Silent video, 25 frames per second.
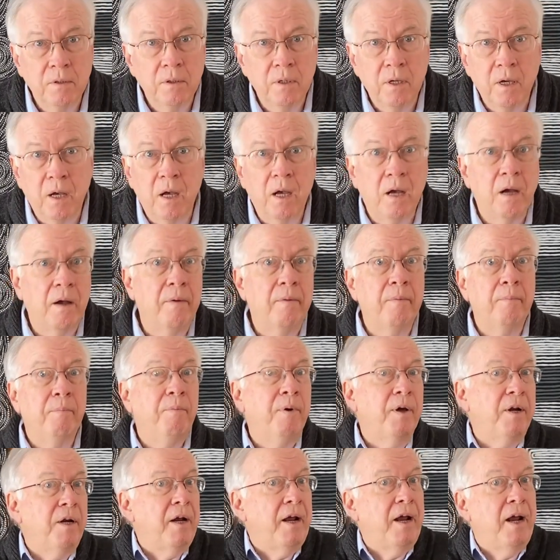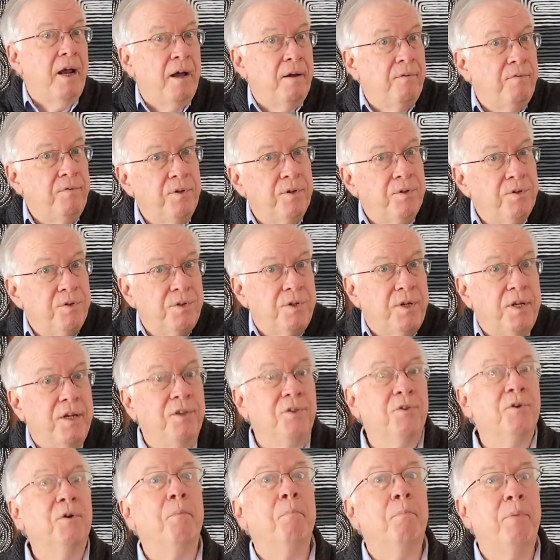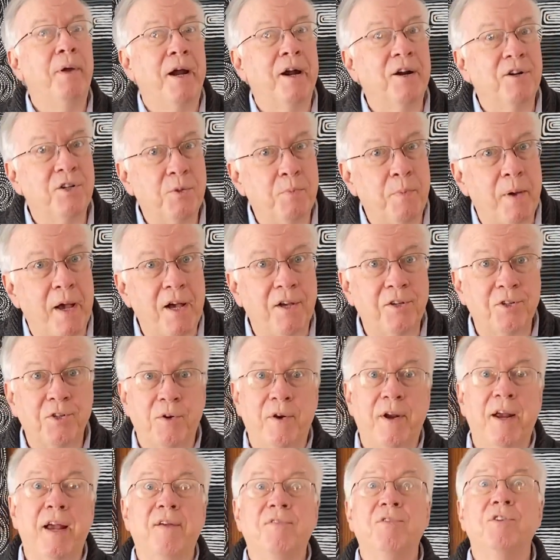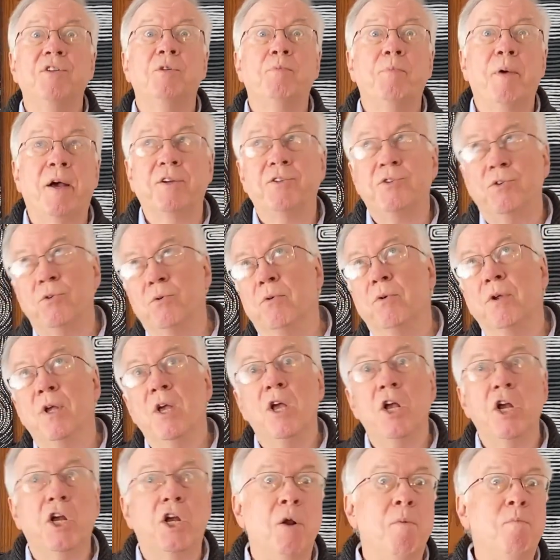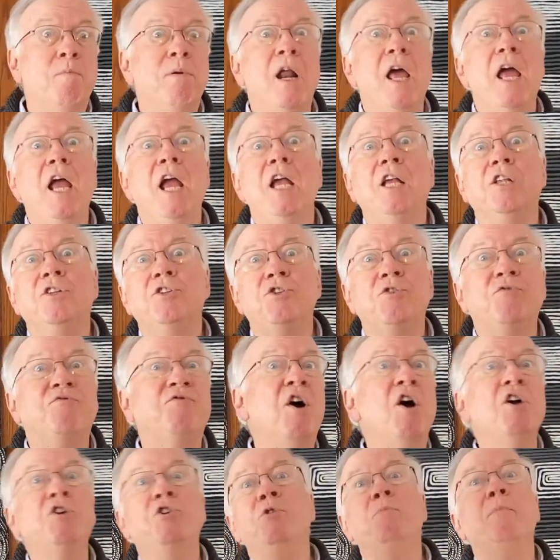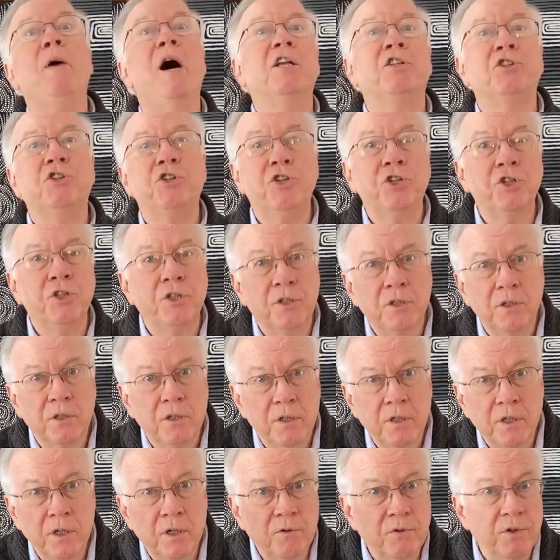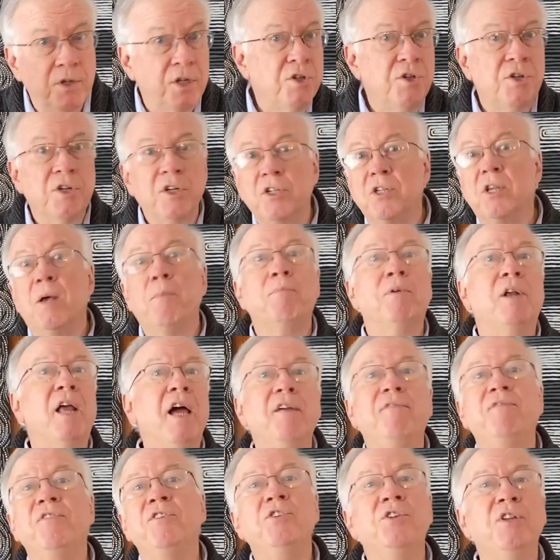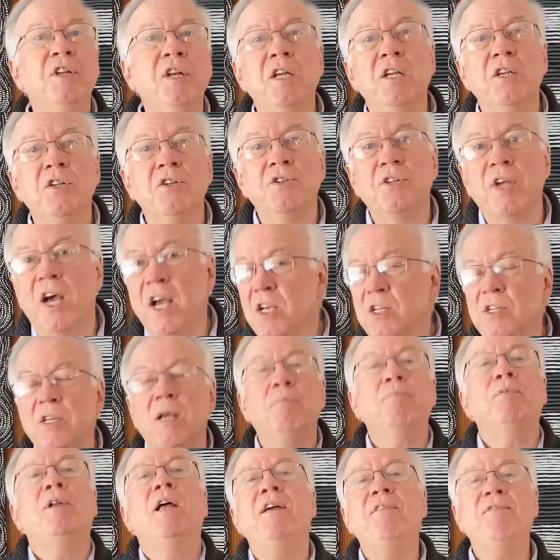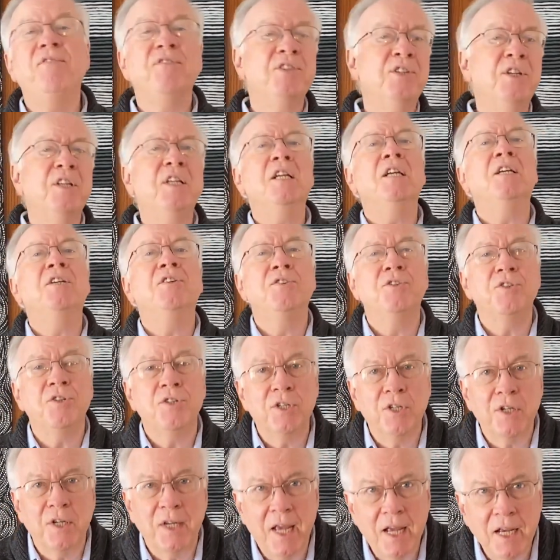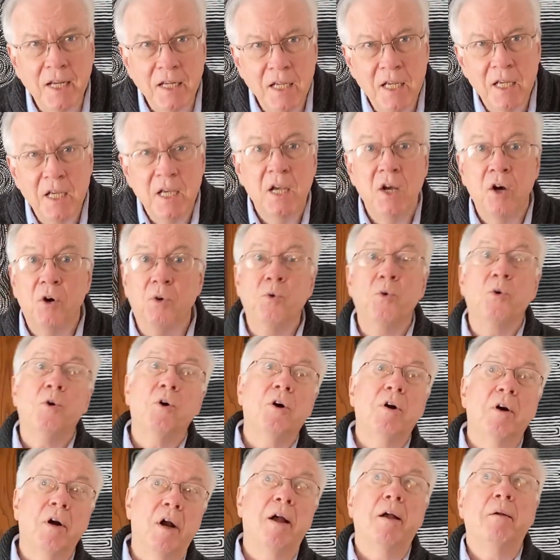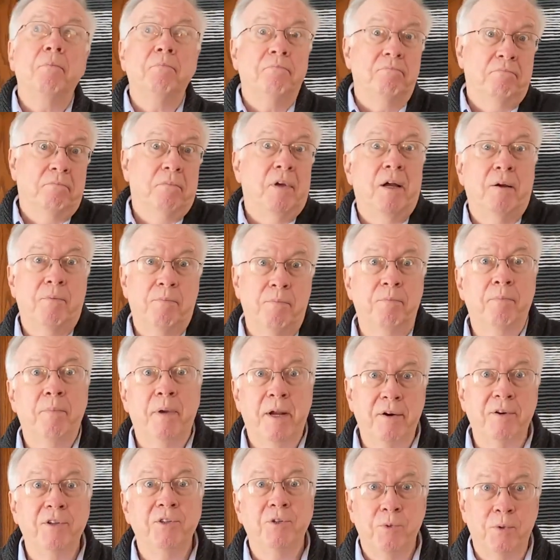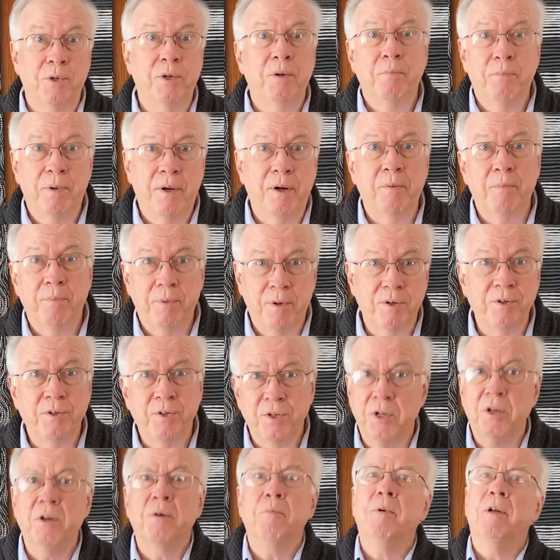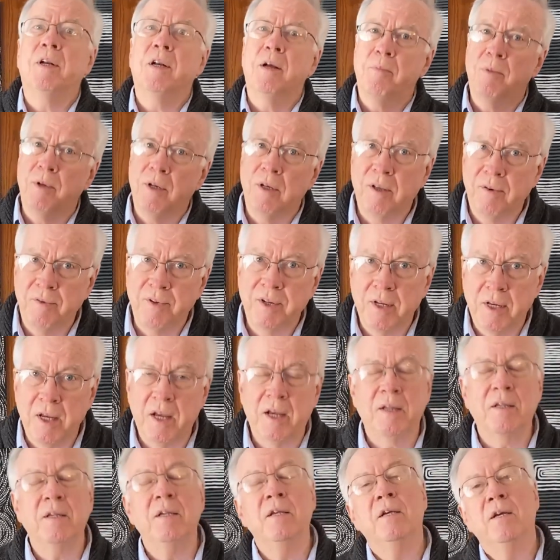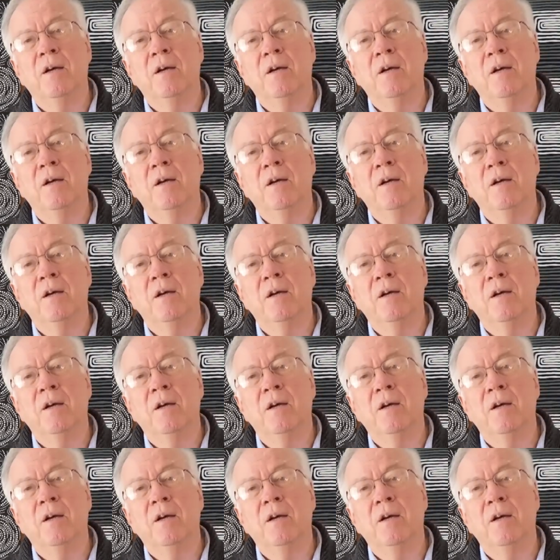But I have this either impaired spouse or I have this spouse who complains far too much. You know, doesn't accept life as it is. I accept life as it is. Okay, or I'm married to an impaired person here, but I'm a loving guy.